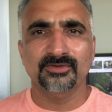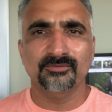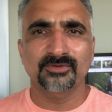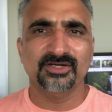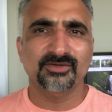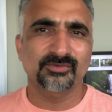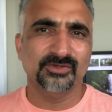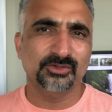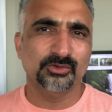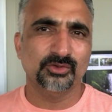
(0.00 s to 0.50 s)

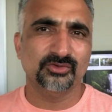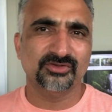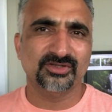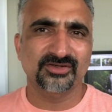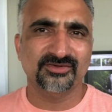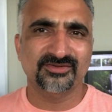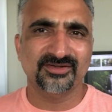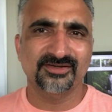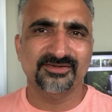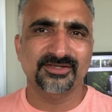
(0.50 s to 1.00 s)
work with those
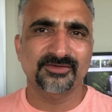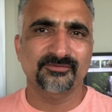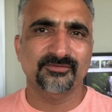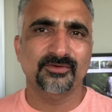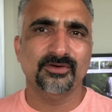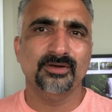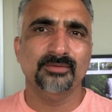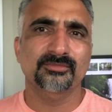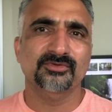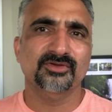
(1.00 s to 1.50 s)
consulting
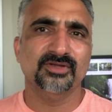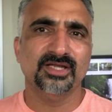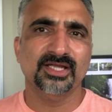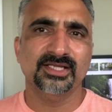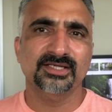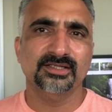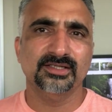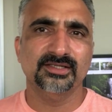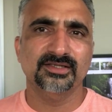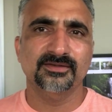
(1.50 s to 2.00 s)
firms,
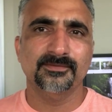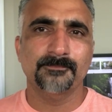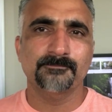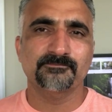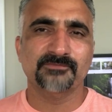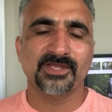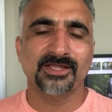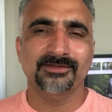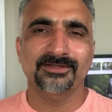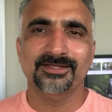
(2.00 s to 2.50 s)
and
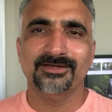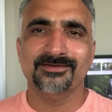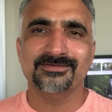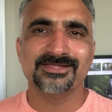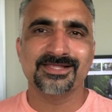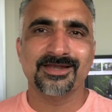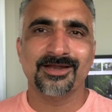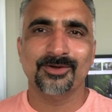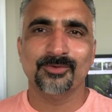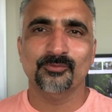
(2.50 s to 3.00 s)
there
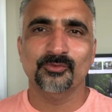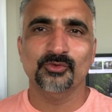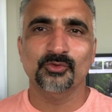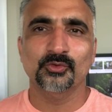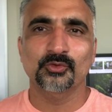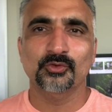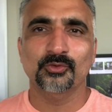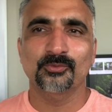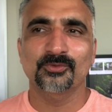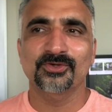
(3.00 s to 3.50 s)
is a lot of
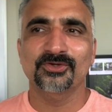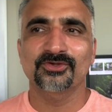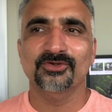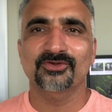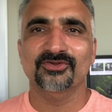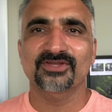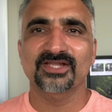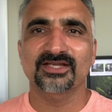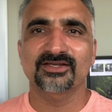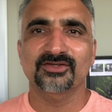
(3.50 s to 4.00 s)
YouTube
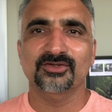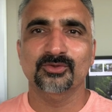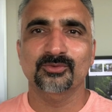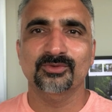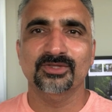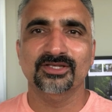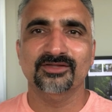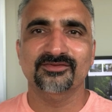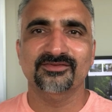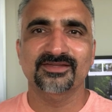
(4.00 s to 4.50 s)
videos, and you
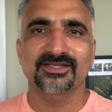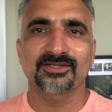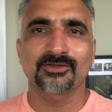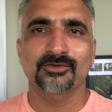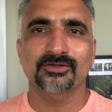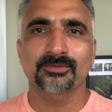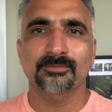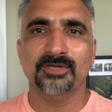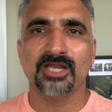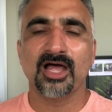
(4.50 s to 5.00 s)
will see
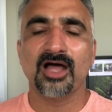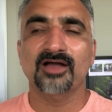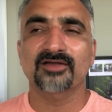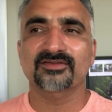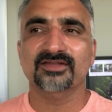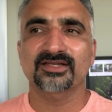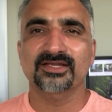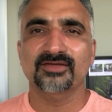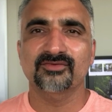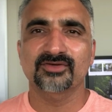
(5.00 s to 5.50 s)
on the
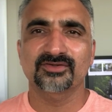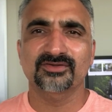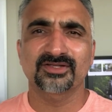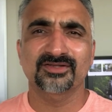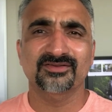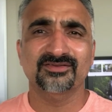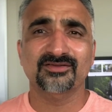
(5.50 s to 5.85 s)
blogs and everything.